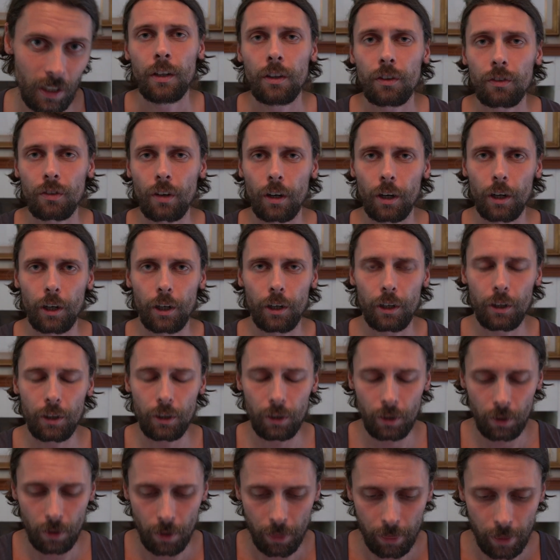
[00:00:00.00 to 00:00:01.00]
So
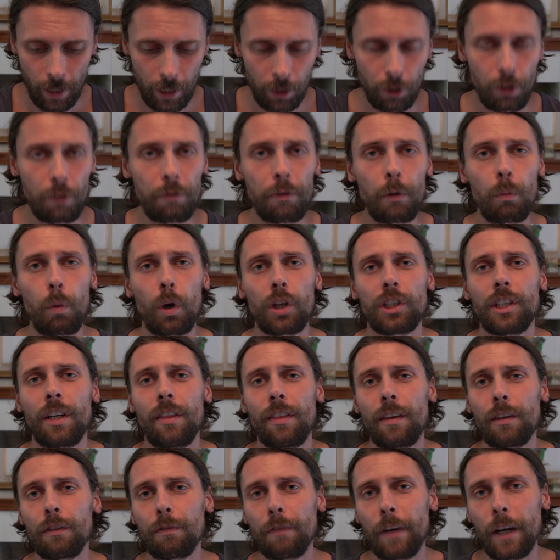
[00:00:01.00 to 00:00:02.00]
thank you for watching
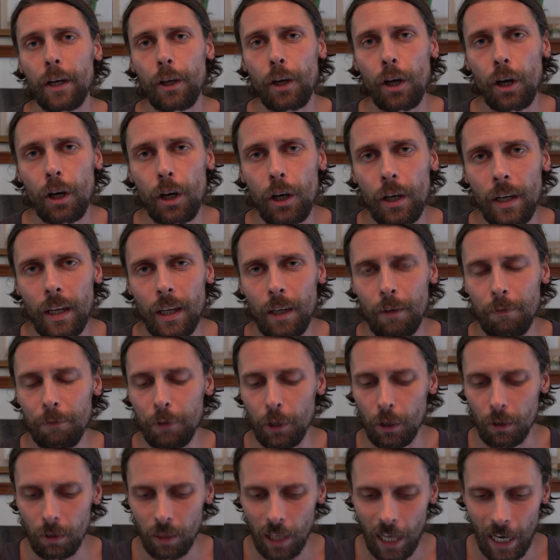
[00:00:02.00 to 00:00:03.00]
this video. If
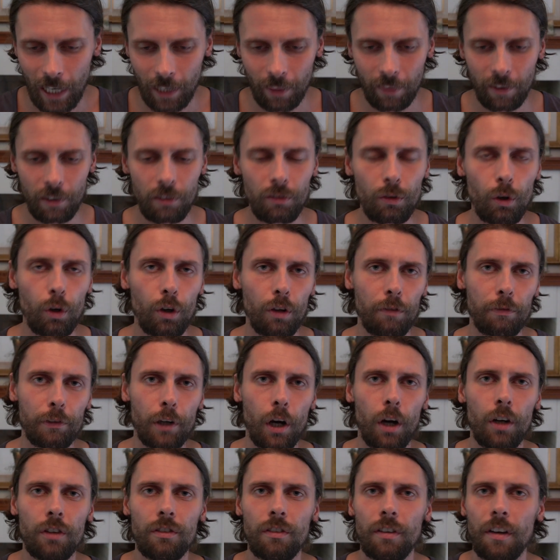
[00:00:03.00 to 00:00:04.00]
you like this sort of
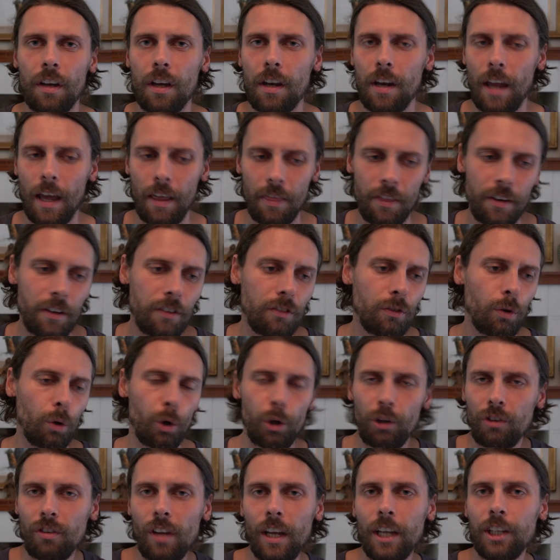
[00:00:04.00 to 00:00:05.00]
content and these sort
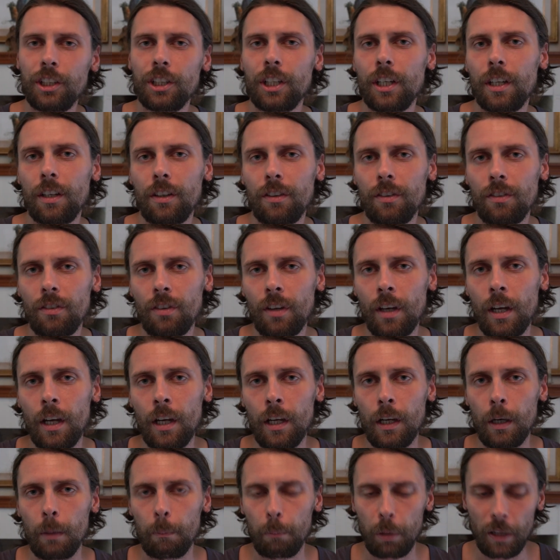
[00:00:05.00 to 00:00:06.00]
of teachings,
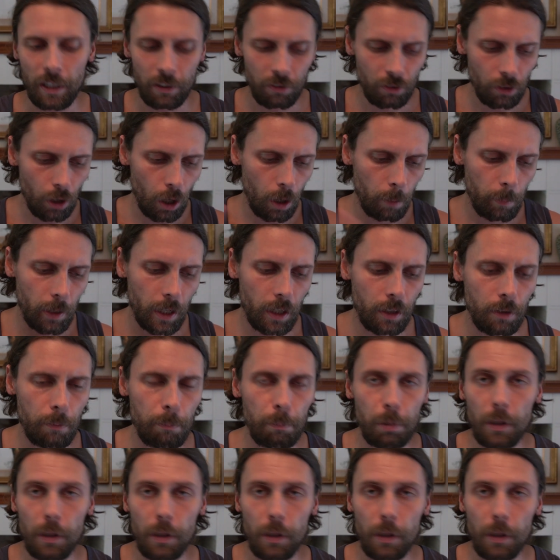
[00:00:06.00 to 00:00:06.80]
please comment,